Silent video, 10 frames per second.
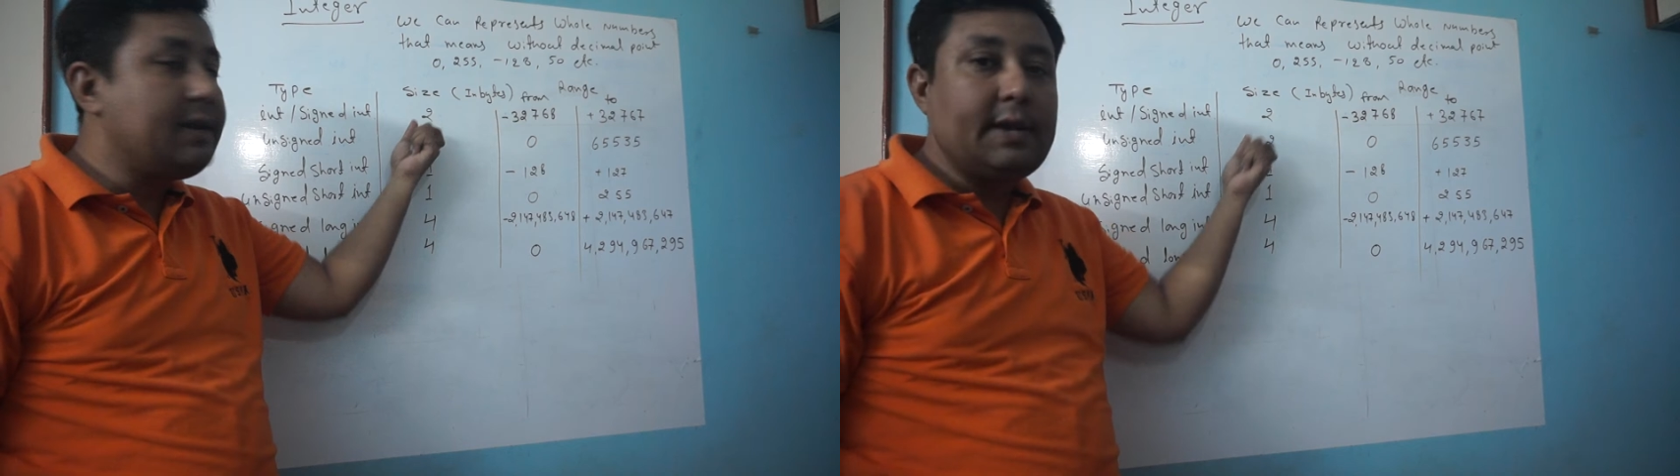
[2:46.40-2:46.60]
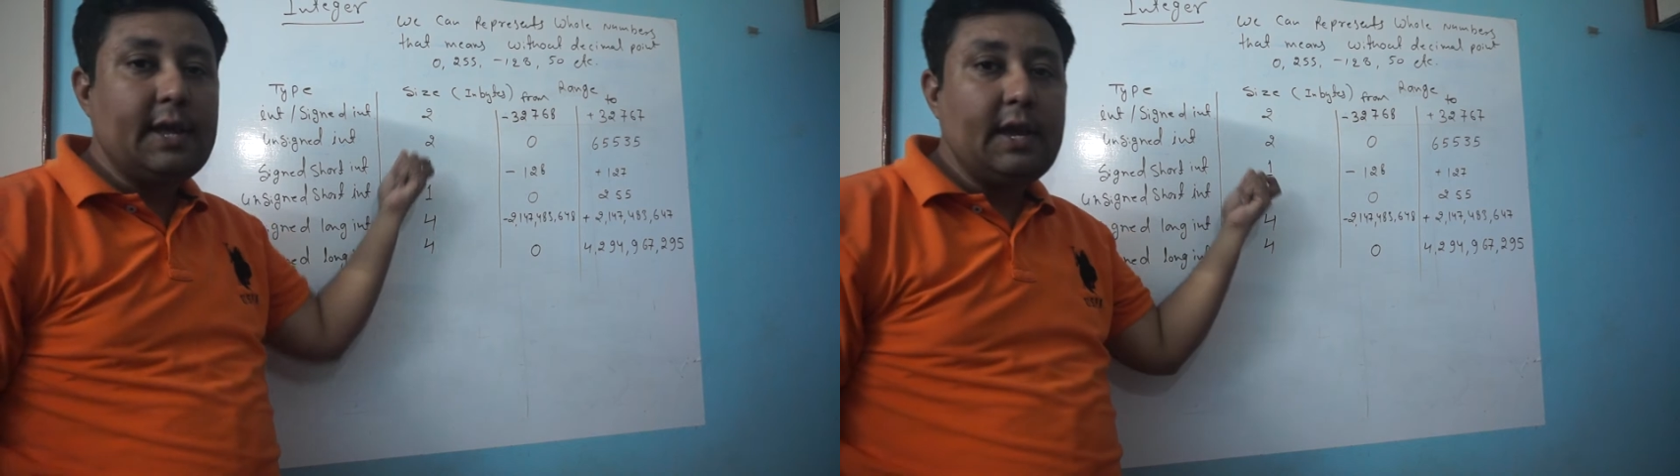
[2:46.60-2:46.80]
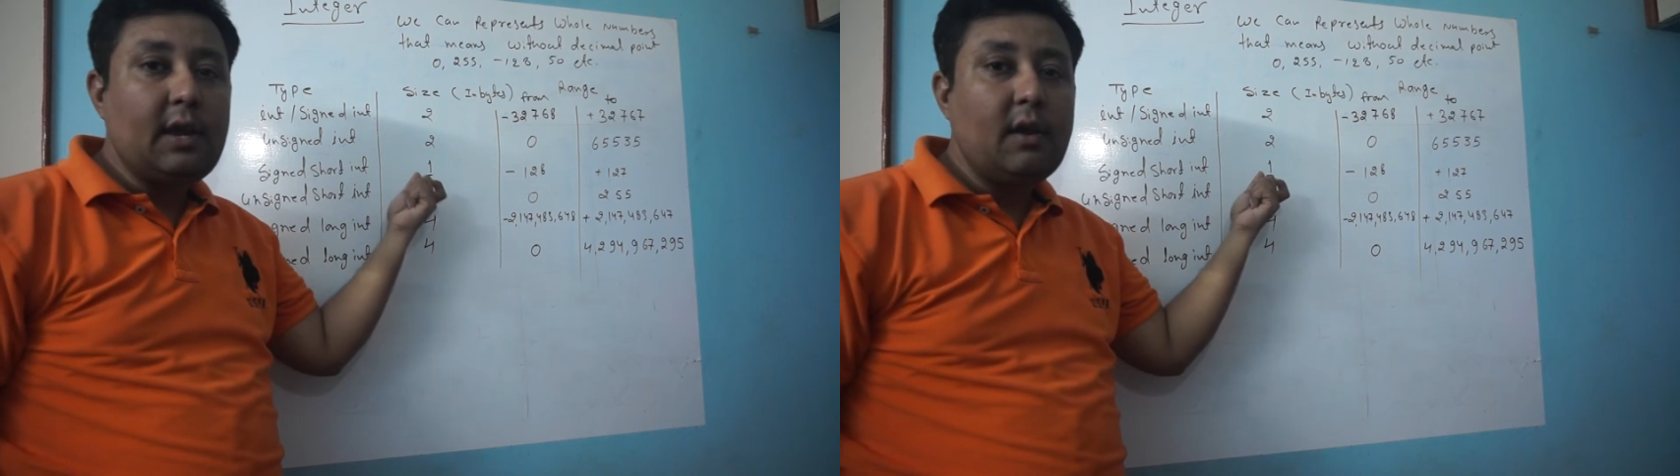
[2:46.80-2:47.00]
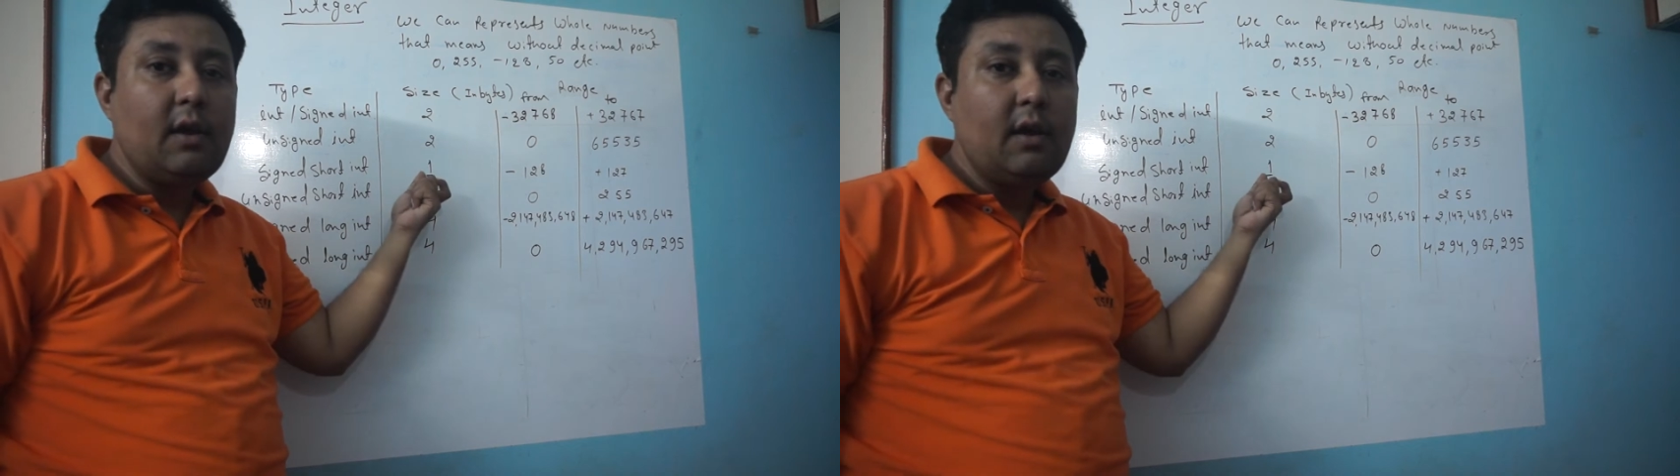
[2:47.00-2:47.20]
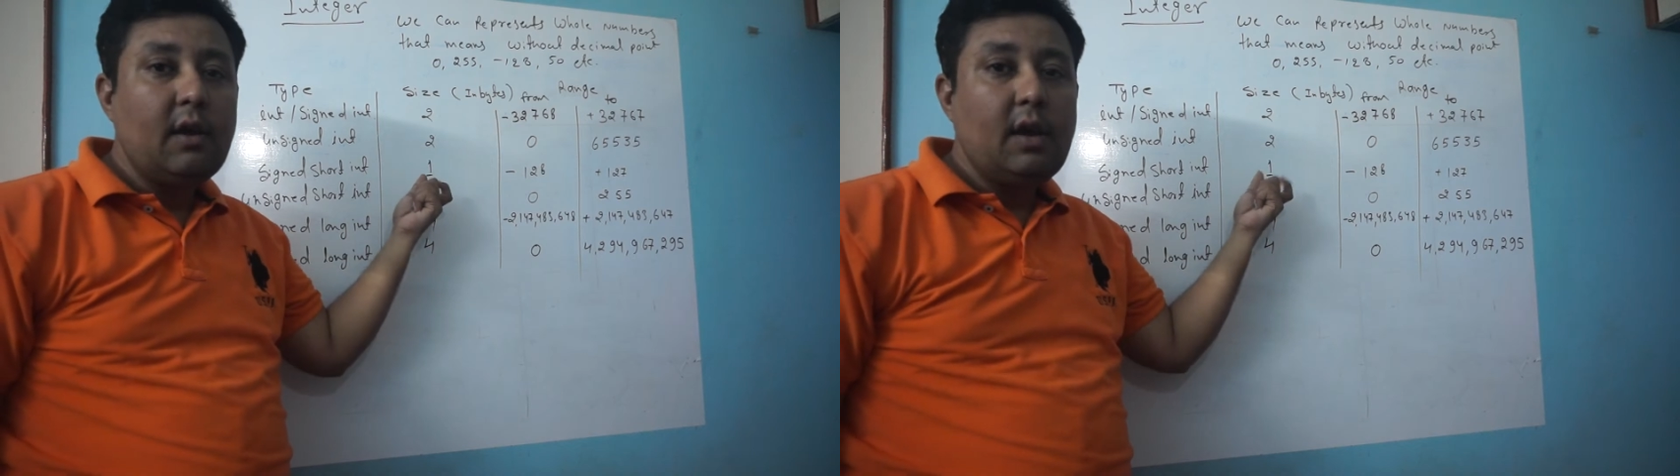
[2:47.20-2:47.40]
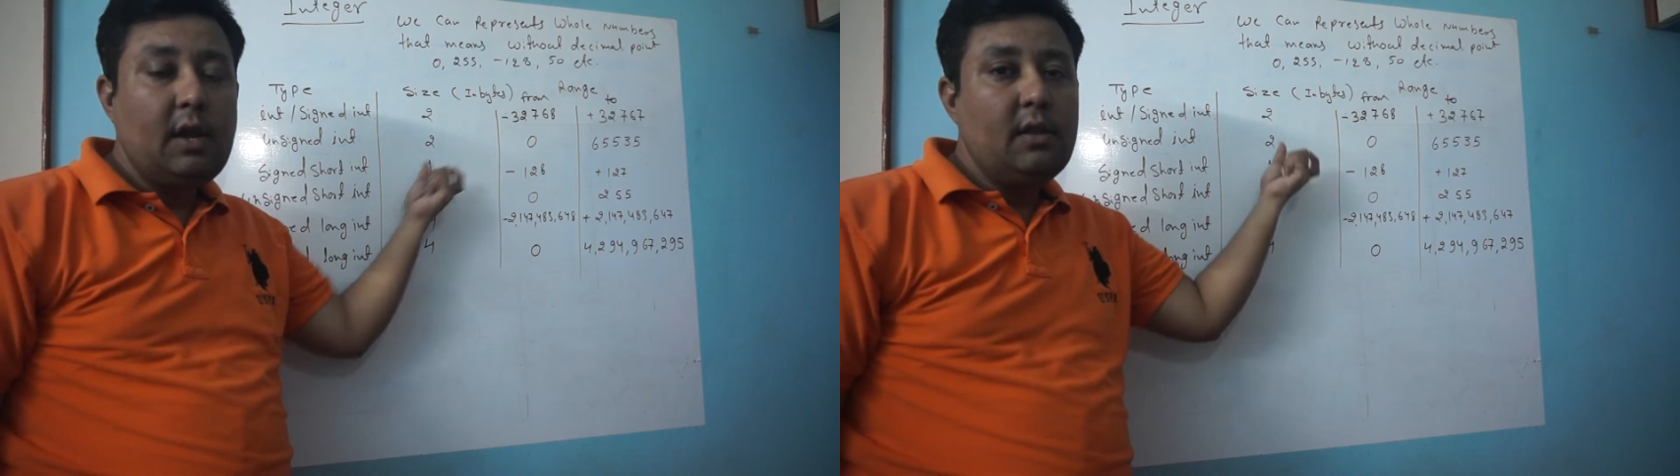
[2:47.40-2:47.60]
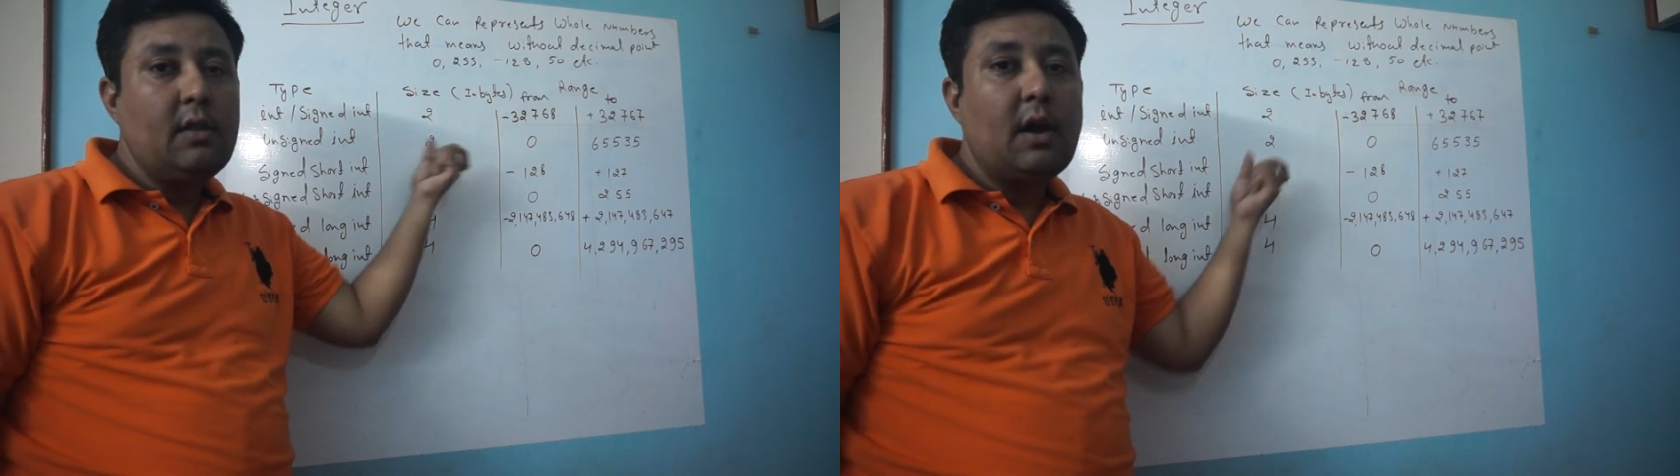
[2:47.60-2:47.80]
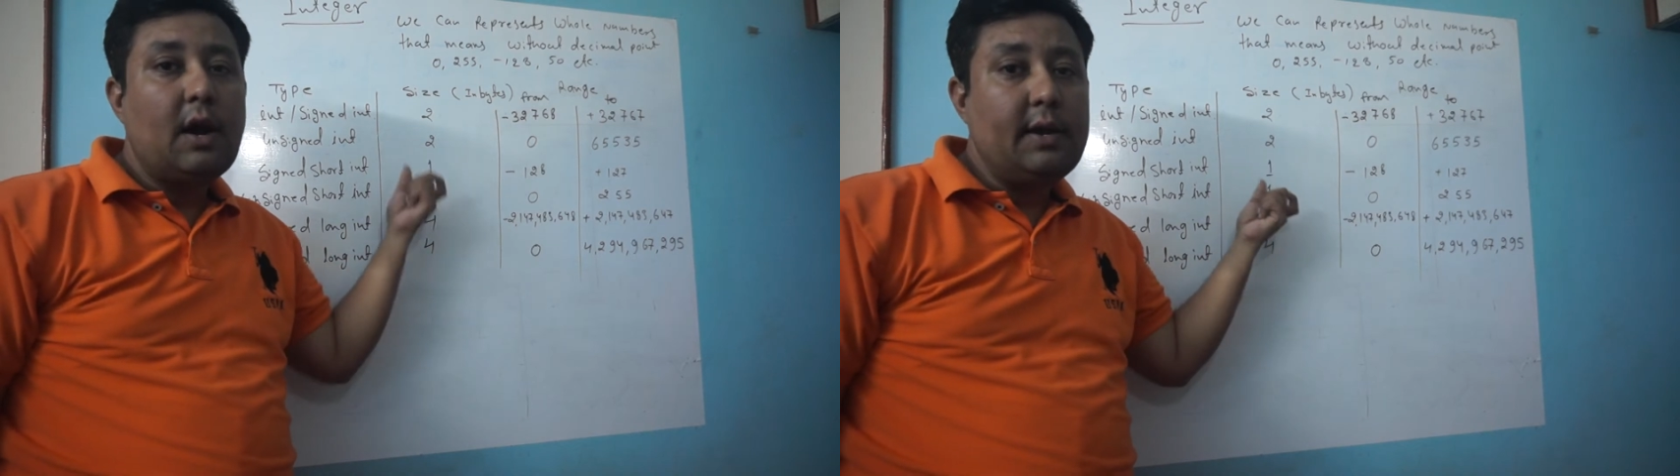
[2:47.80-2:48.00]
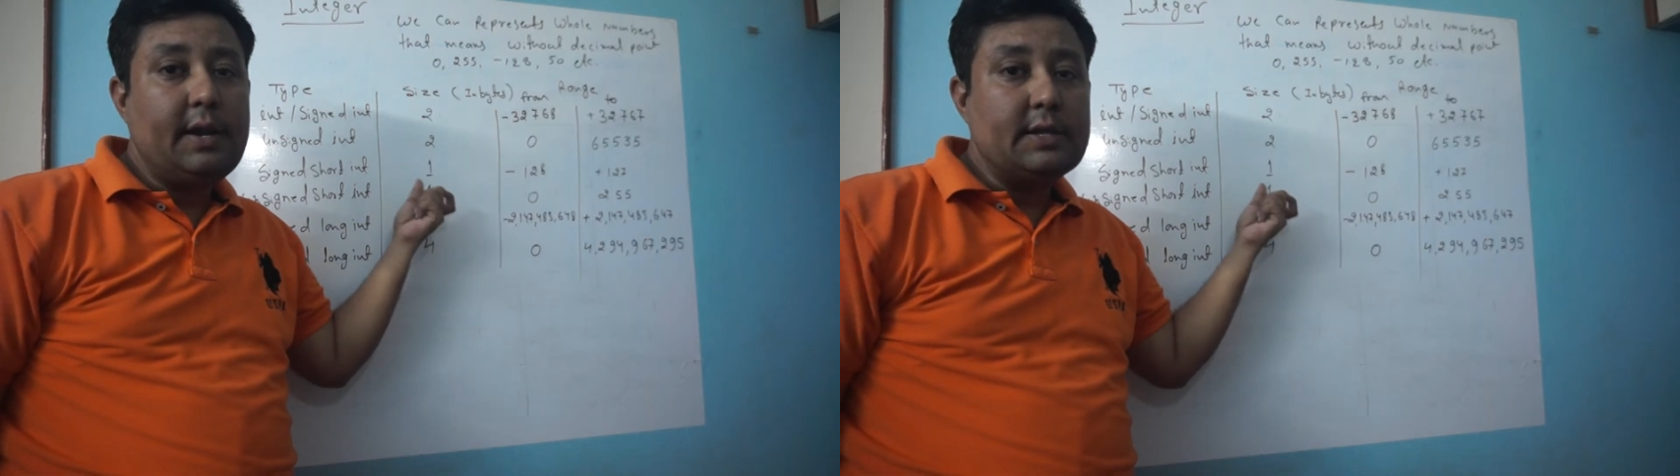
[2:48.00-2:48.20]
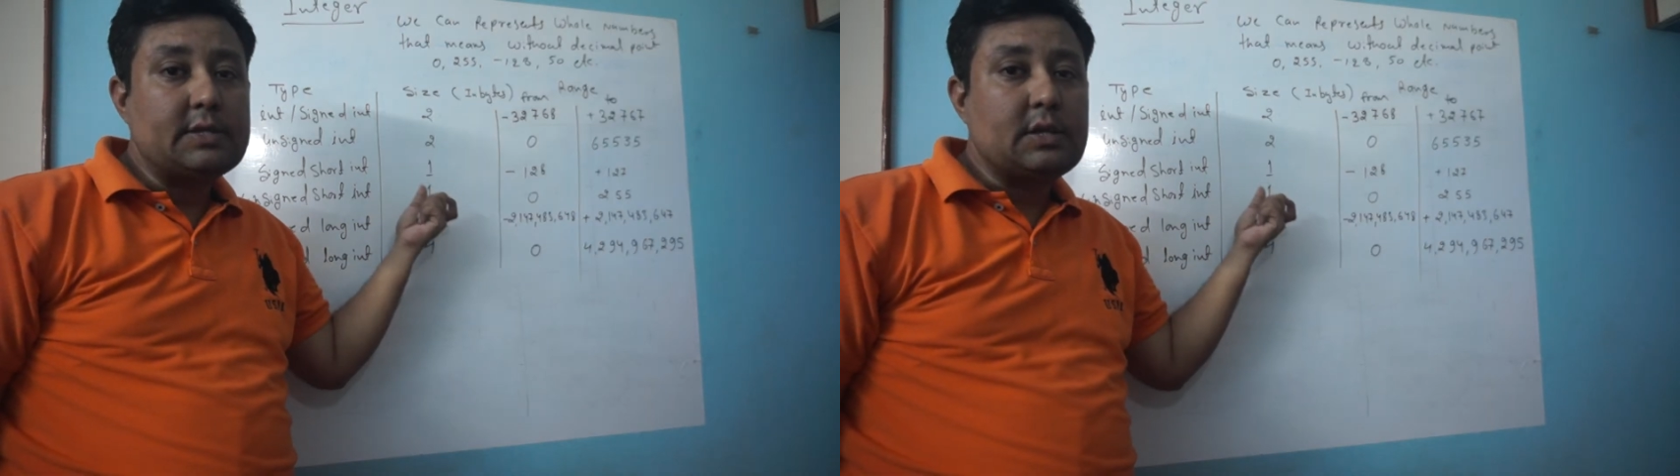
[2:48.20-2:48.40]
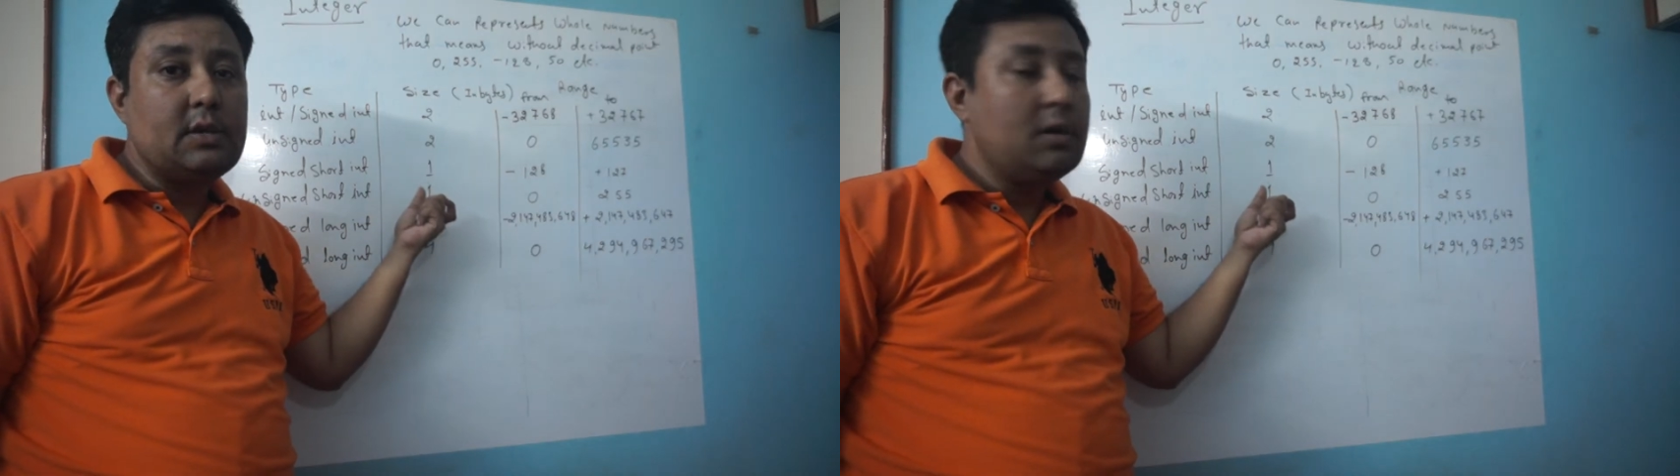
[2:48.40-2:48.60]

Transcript: take in hard disk,